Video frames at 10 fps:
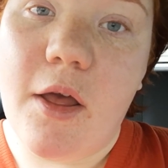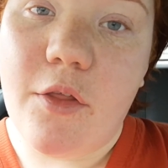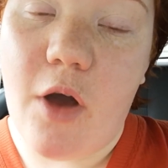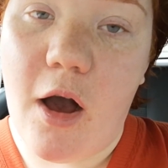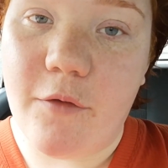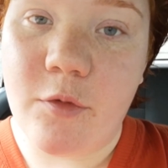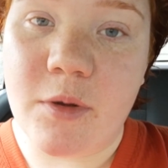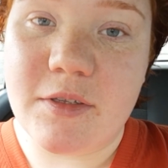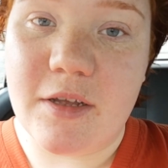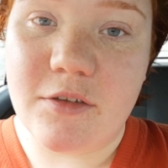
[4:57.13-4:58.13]
the harmful
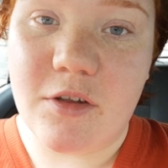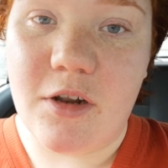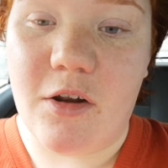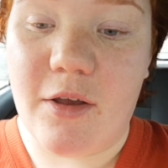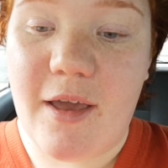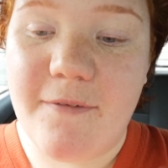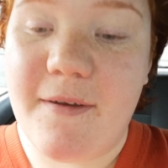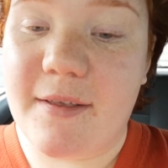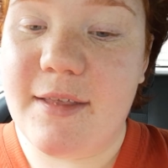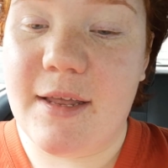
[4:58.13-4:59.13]
ones that's gonna like
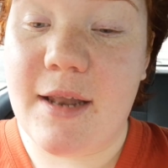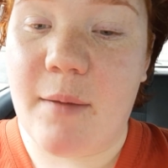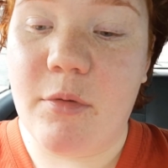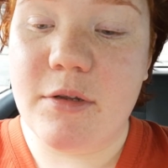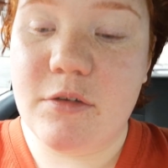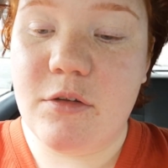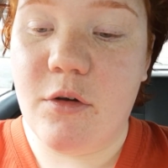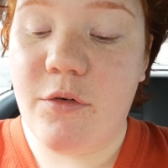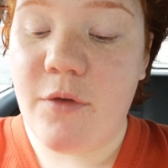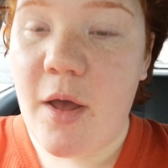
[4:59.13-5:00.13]
affect the enamel and
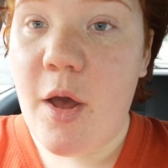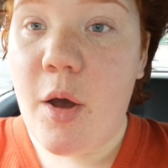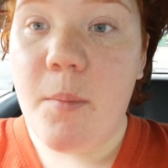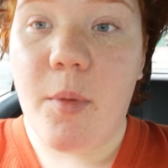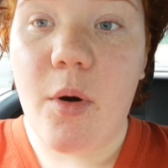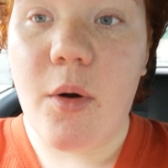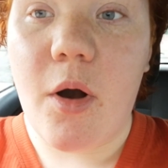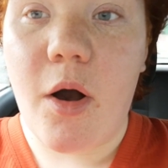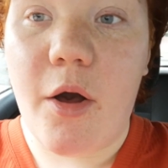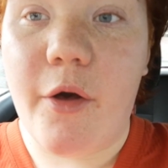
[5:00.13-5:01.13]
stuff. But
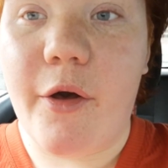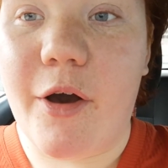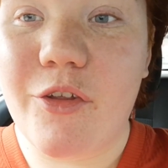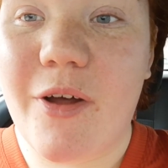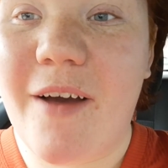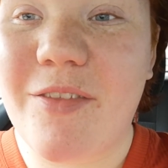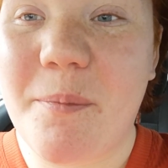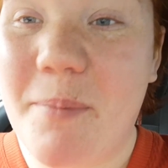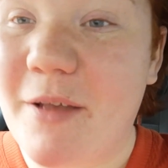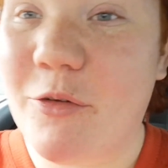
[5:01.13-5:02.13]
I don't have the
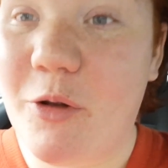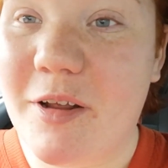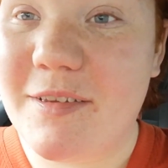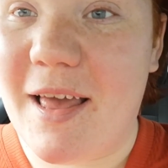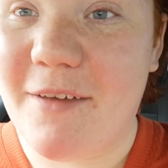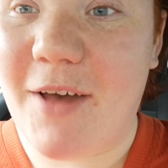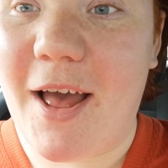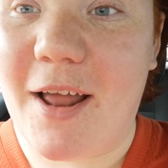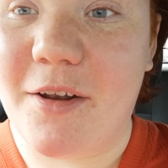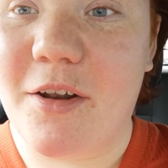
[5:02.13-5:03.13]
best color teeth,
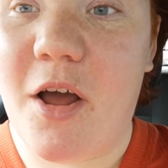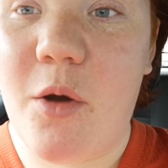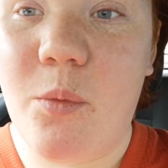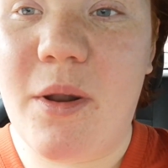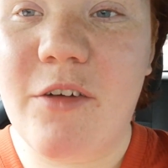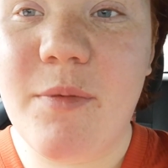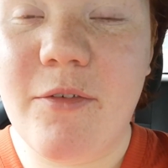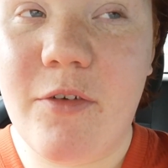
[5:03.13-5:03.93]
and when I've been